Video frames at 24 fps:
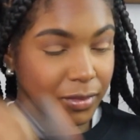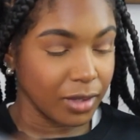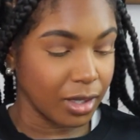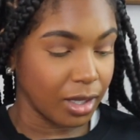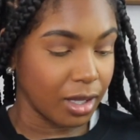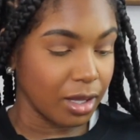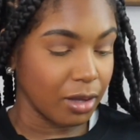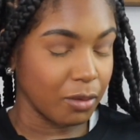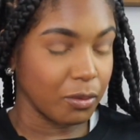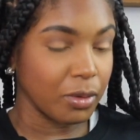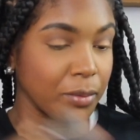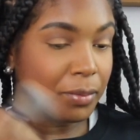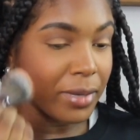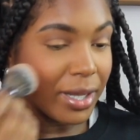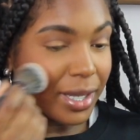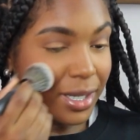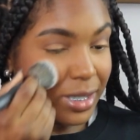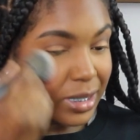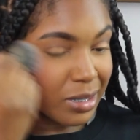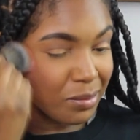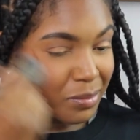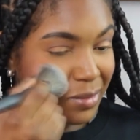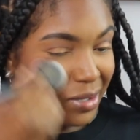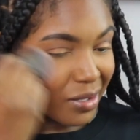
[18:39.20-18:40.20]
Yeah,
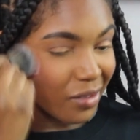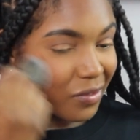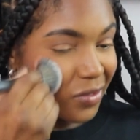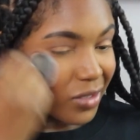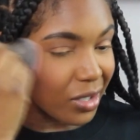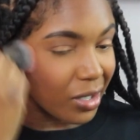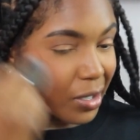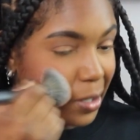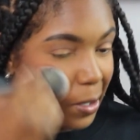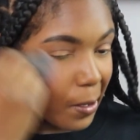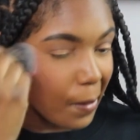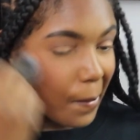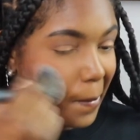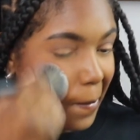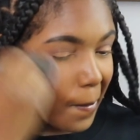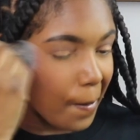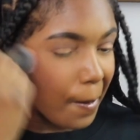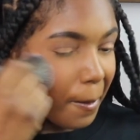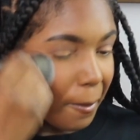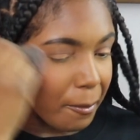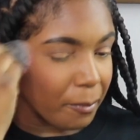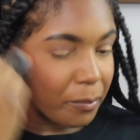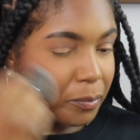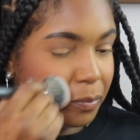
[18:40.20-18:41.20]
reminds me of the uh,
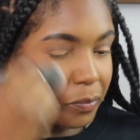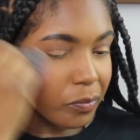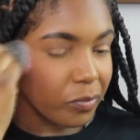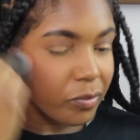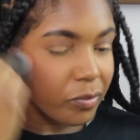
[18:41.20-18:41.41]
um